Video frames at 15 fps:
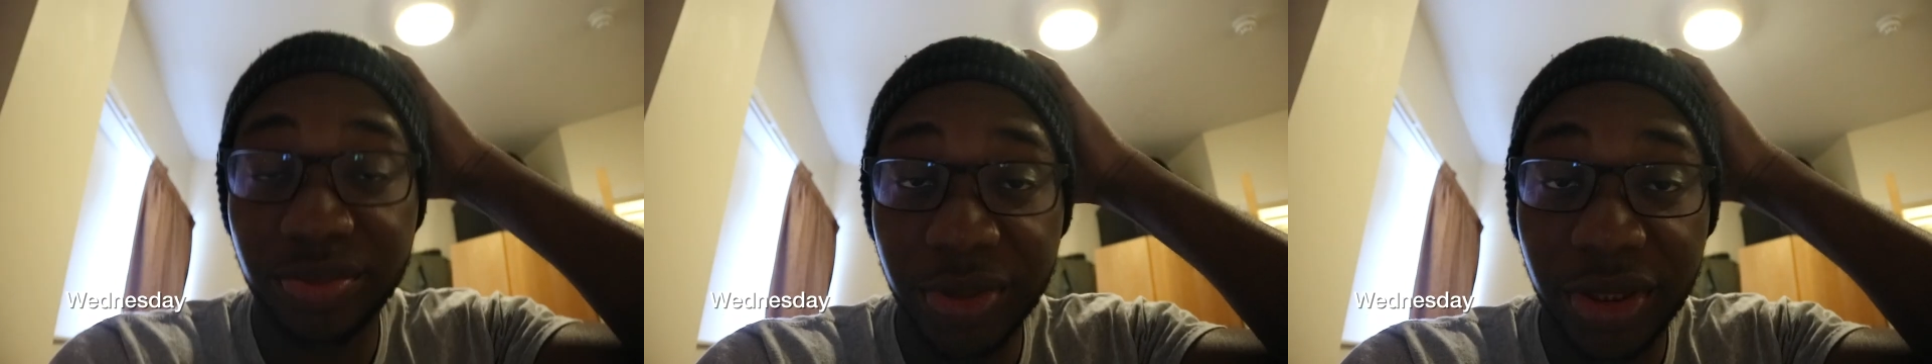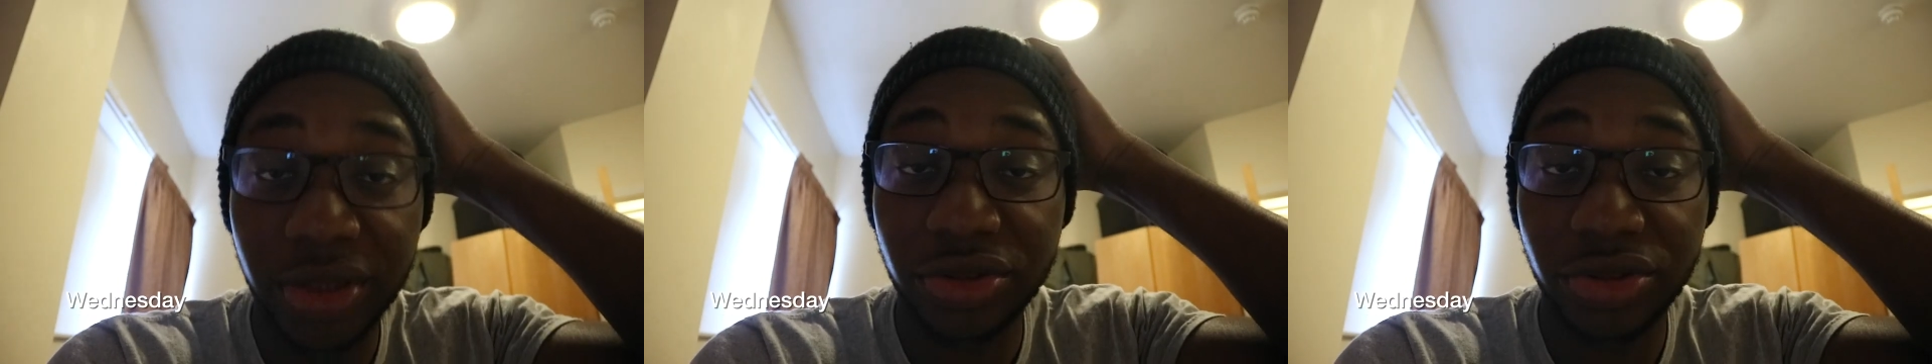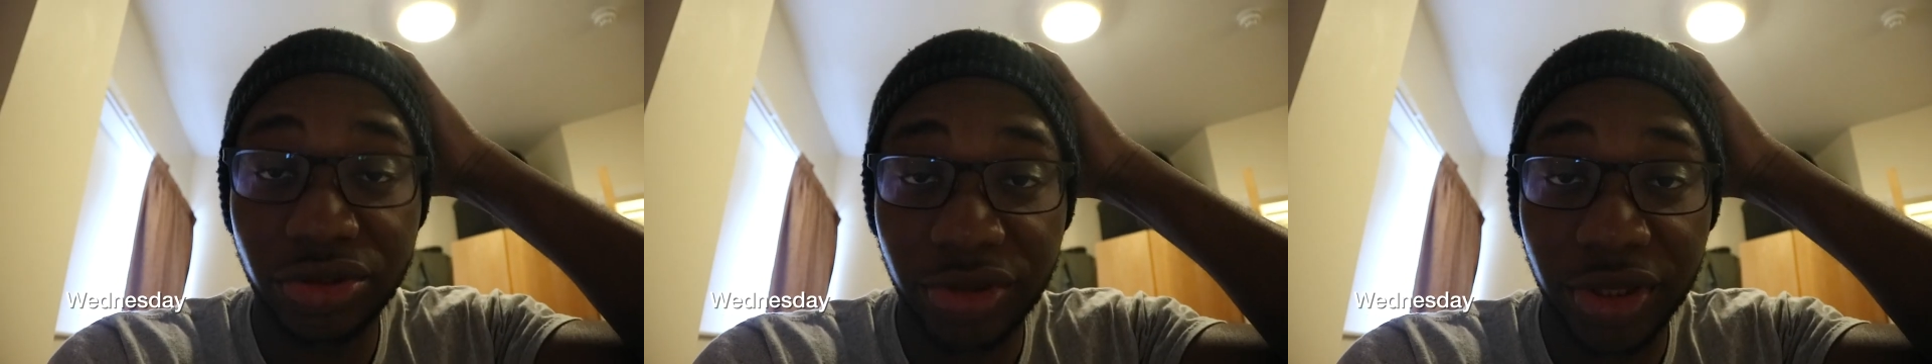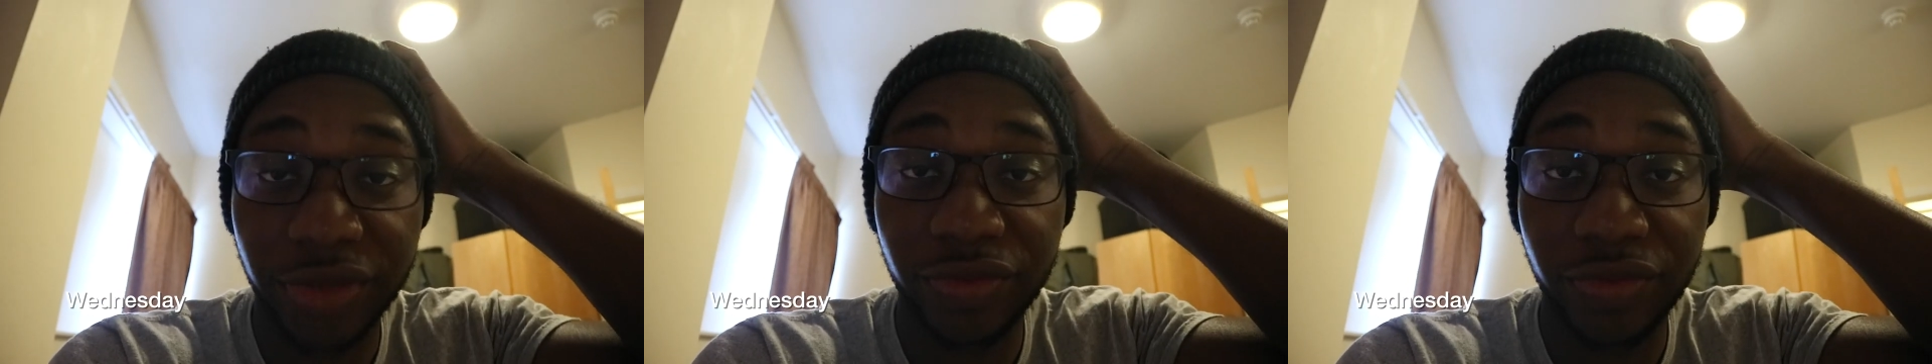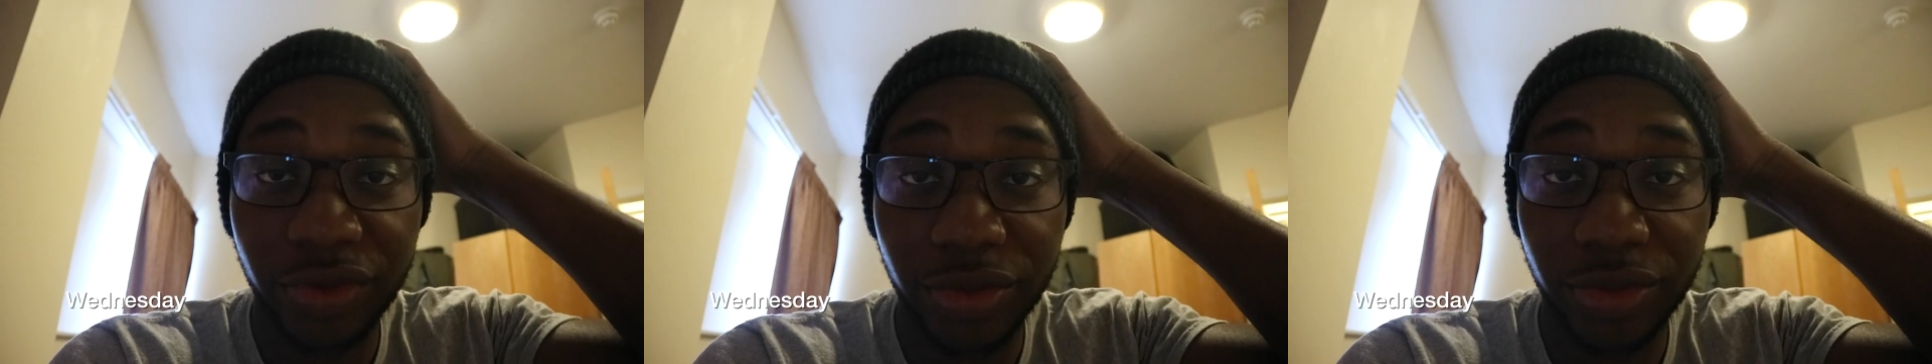It's been a
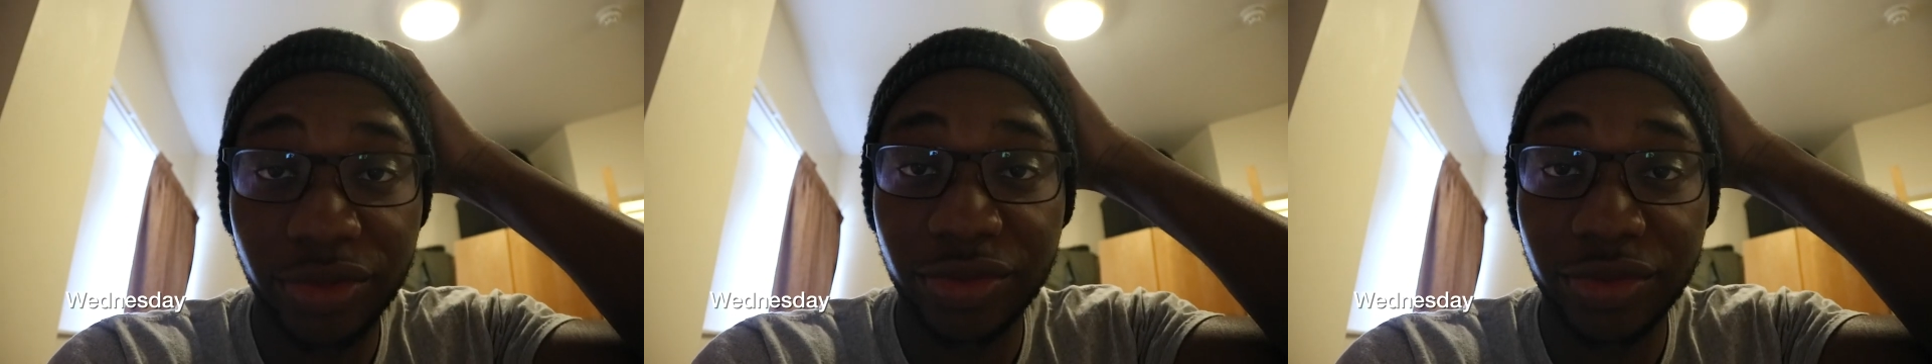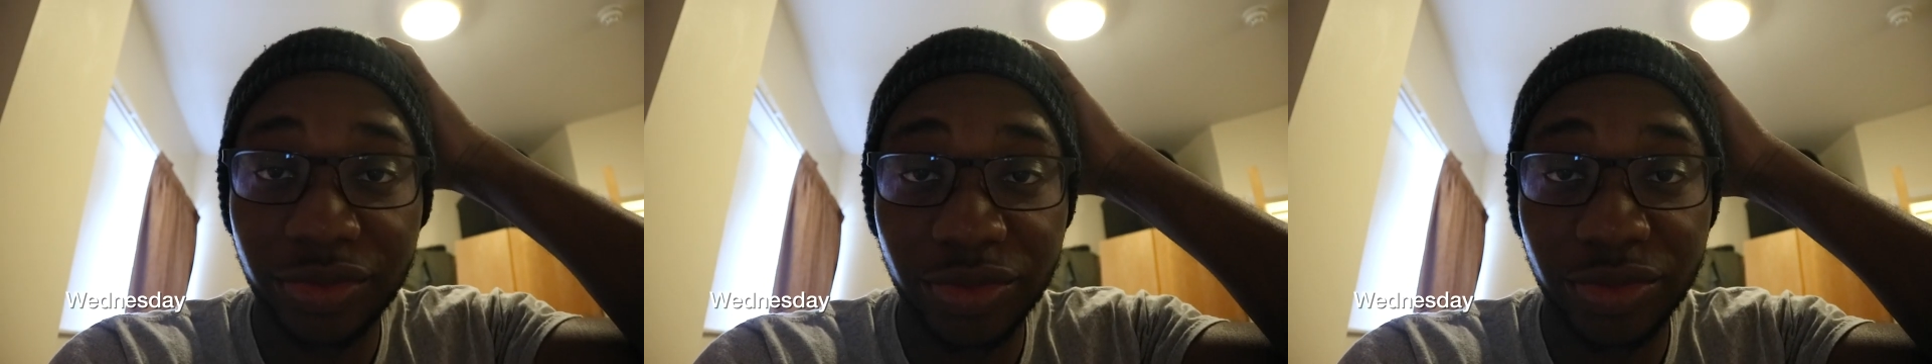stressful